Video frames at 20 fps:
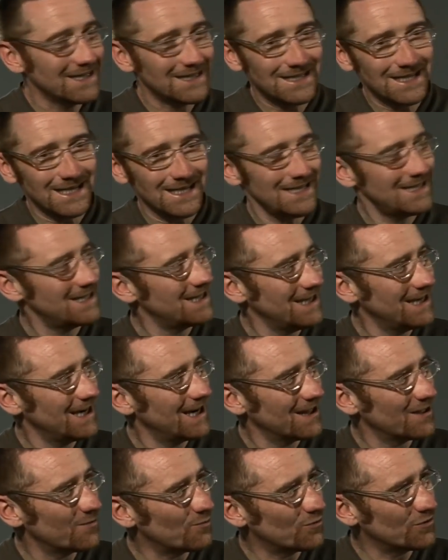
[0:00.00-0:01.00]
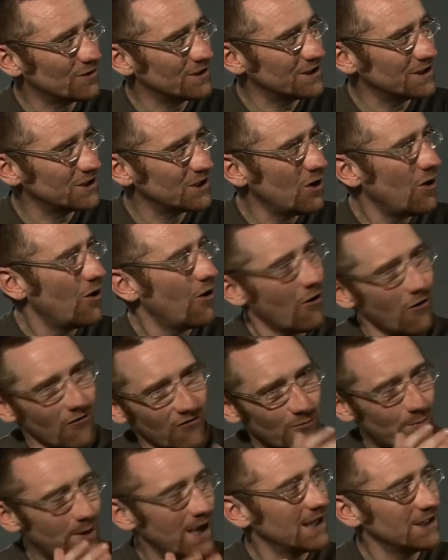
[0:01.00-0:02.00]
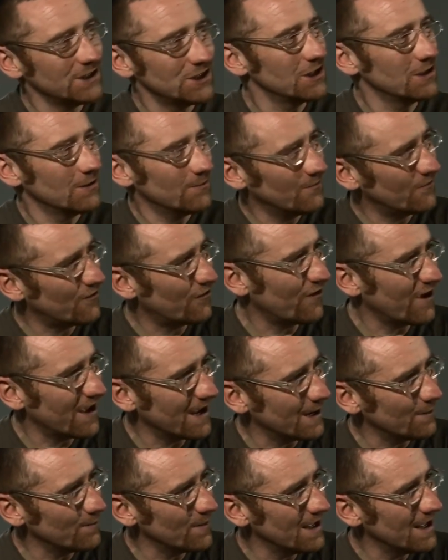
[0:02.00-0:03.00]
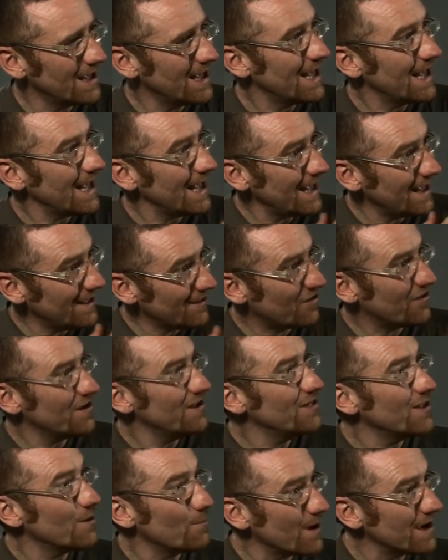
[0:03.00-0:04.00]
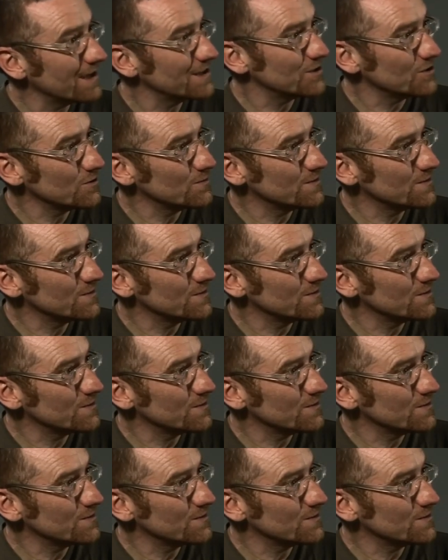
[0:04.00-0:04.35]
T C Lethbridge of pendulum fame is in the Mass